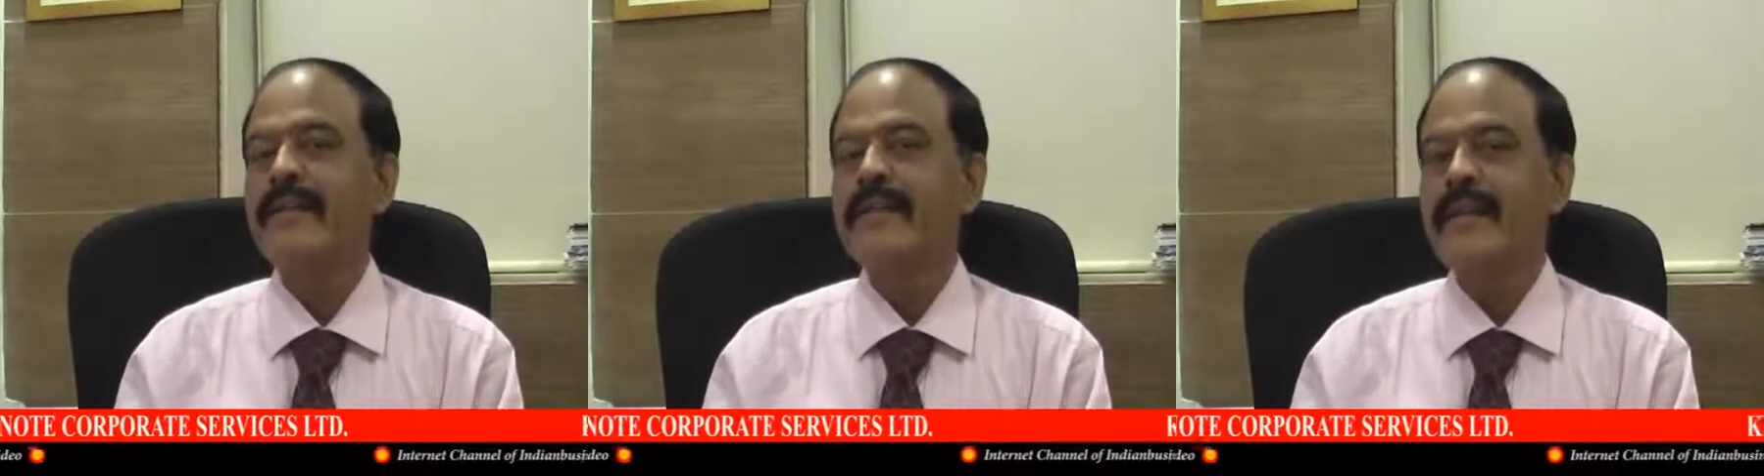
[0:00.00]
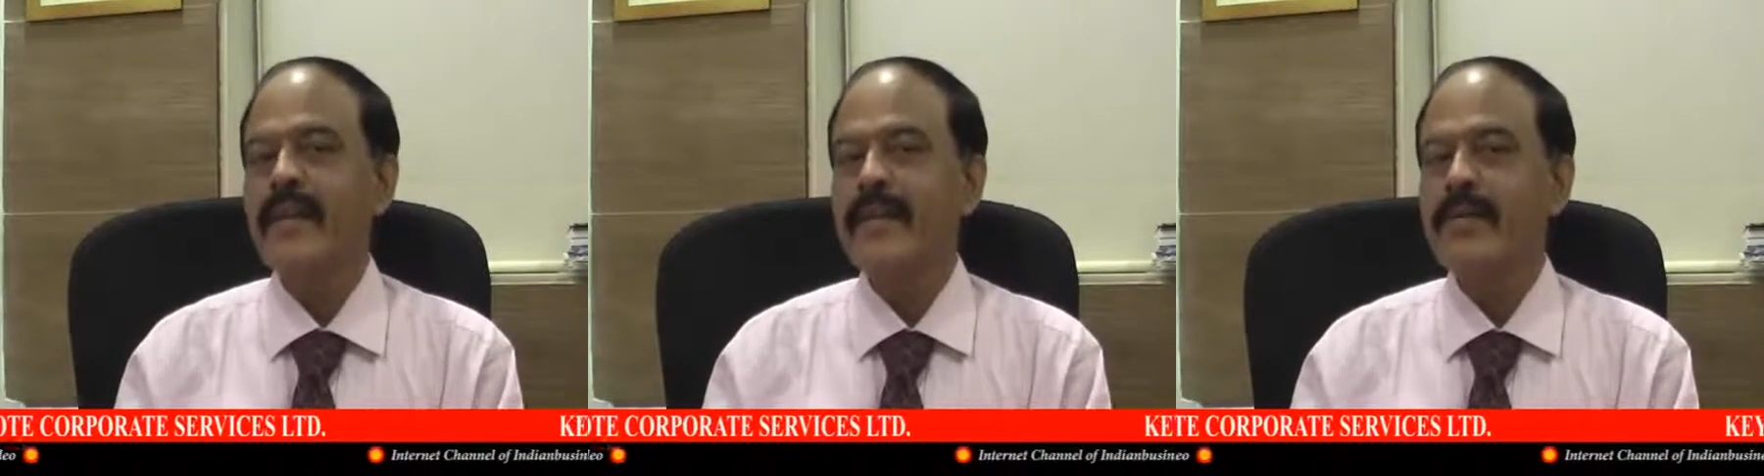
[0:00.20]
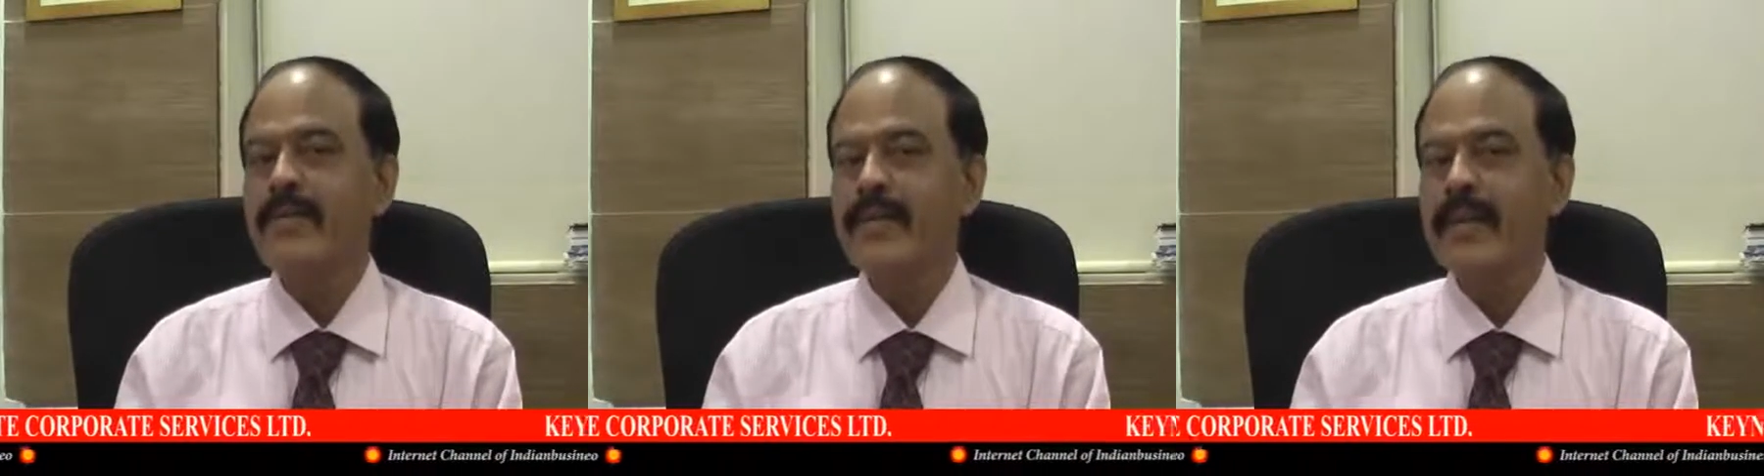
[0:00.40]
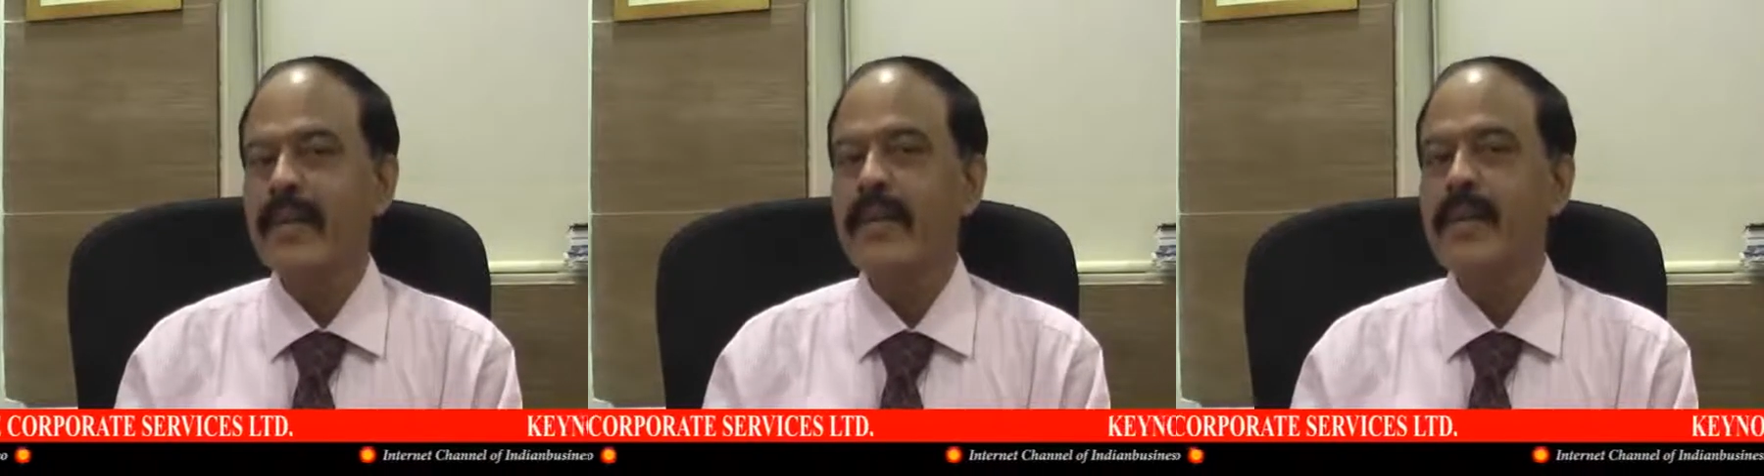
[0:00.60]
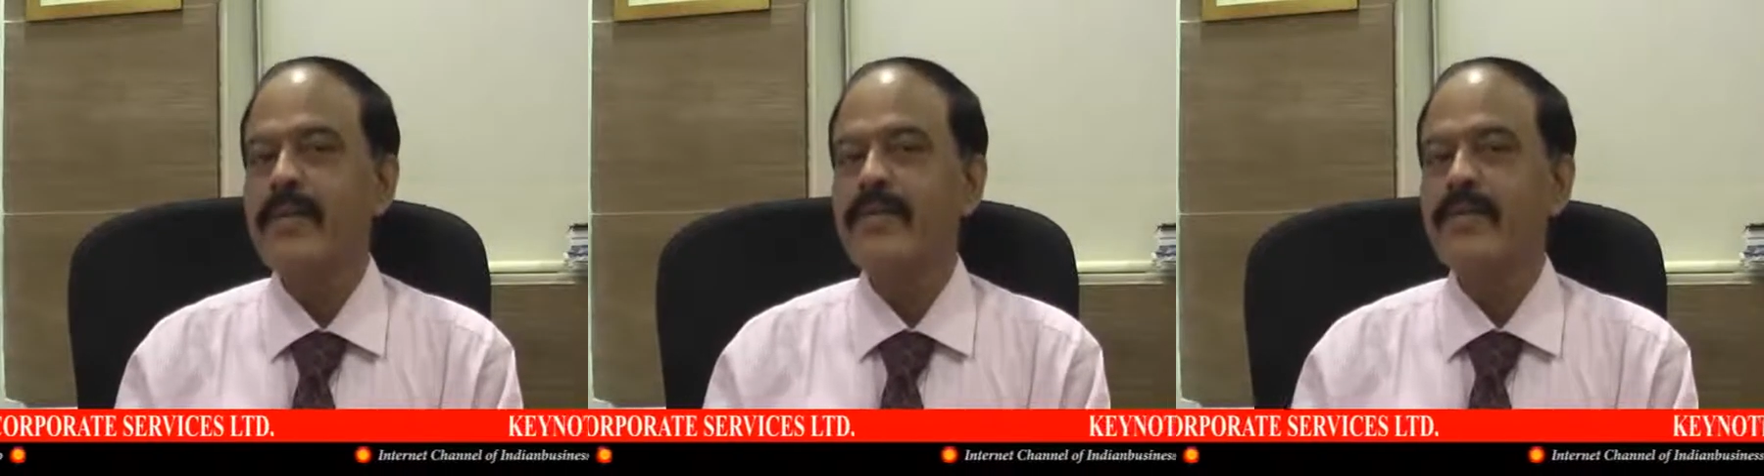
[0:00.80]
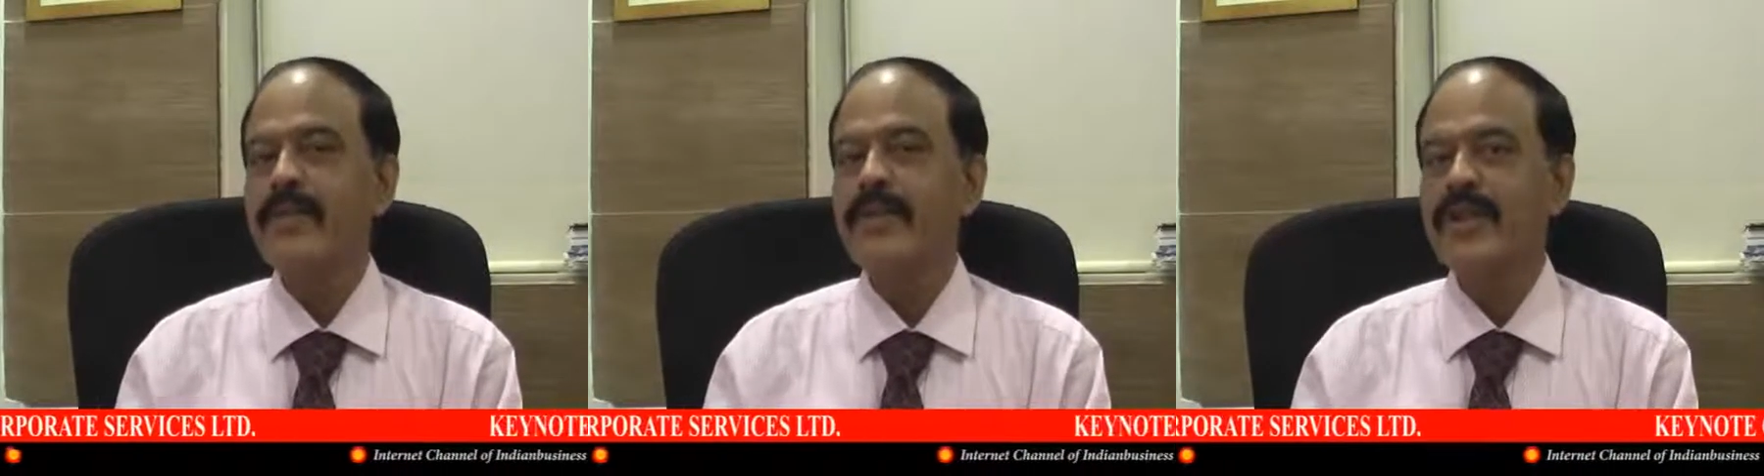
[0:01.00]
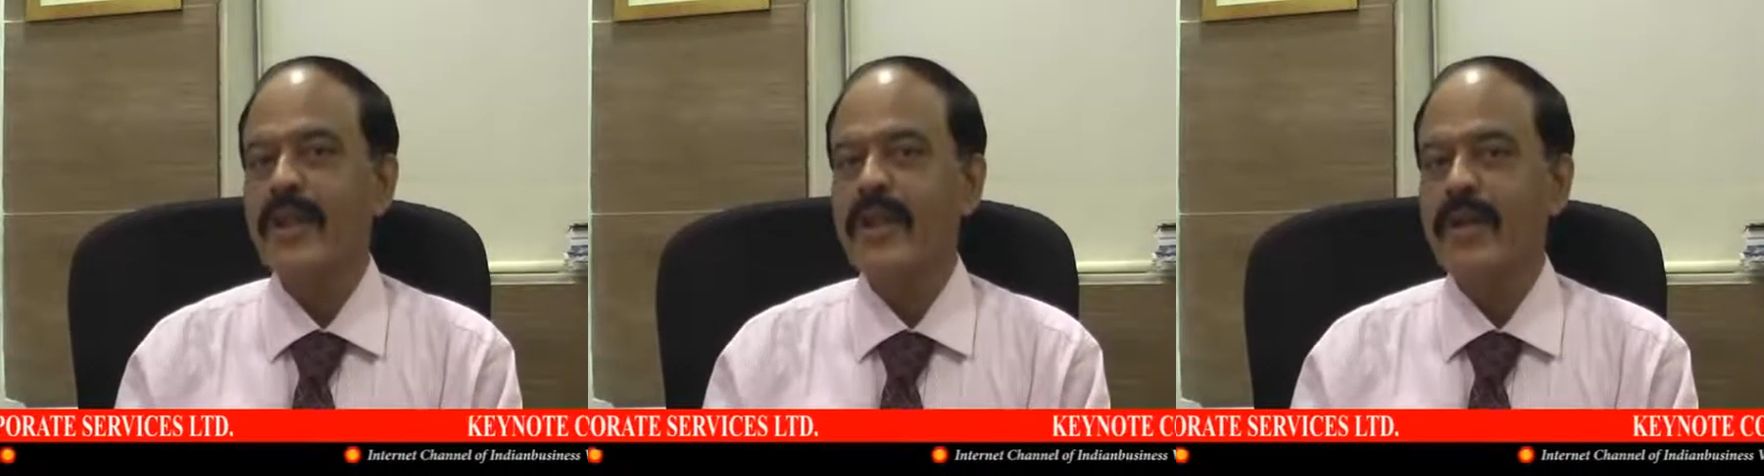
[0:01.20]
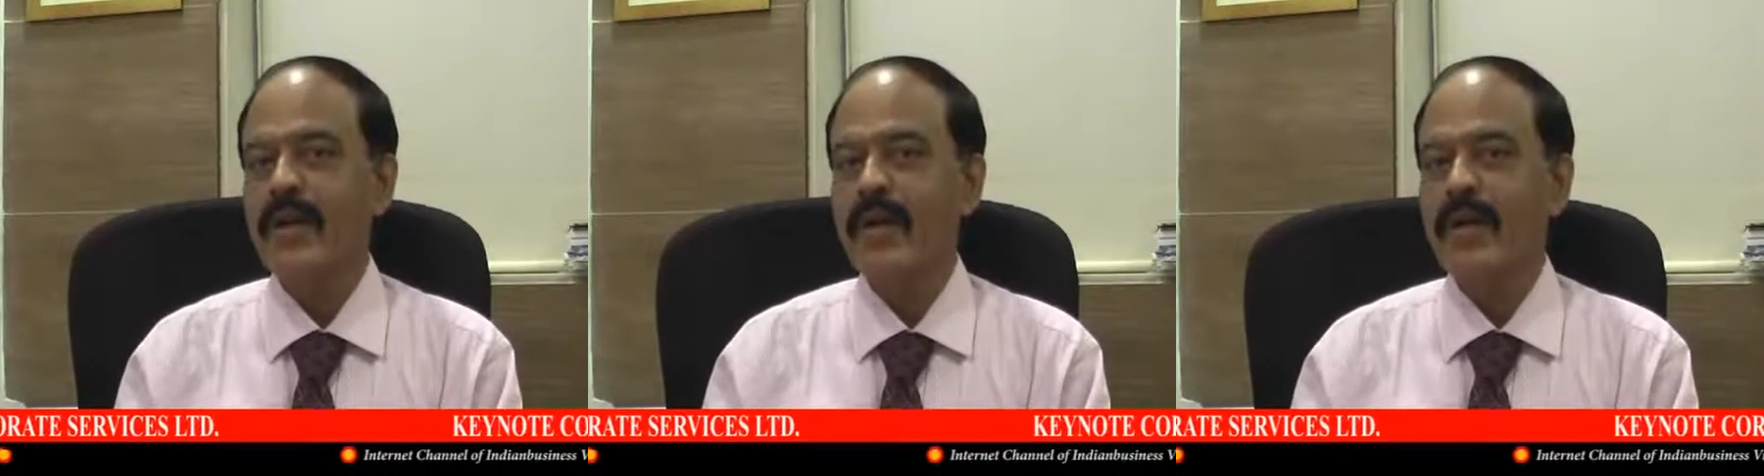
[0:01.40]
thorough
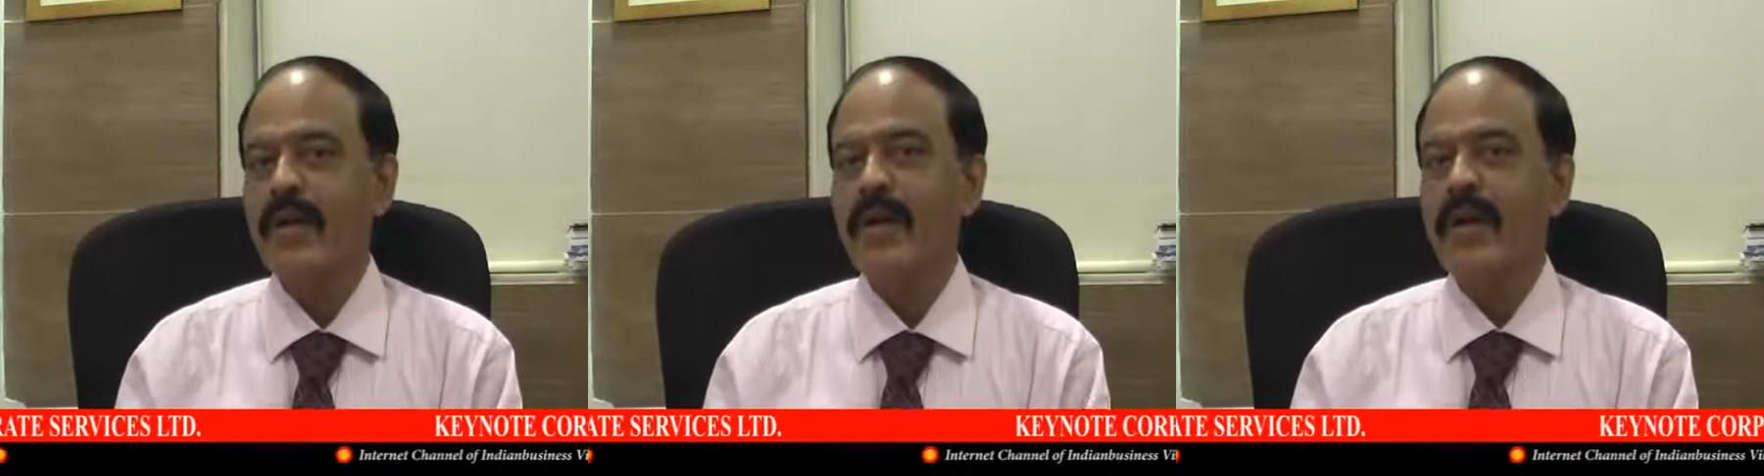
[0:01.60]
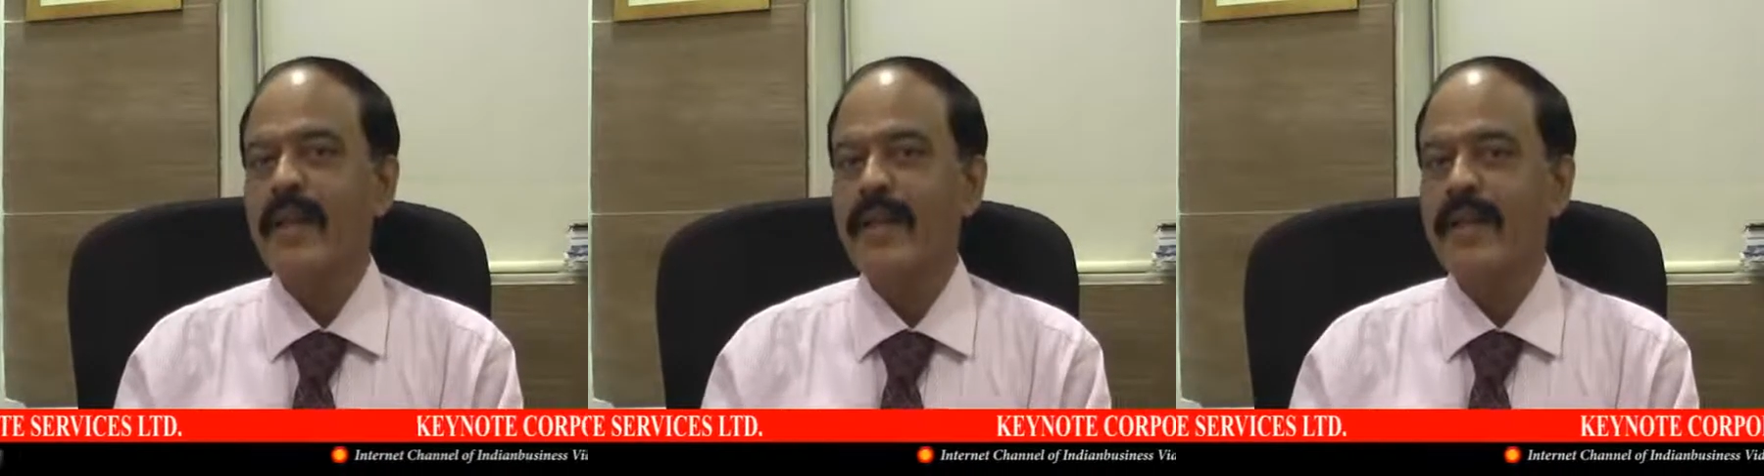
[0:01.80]
check on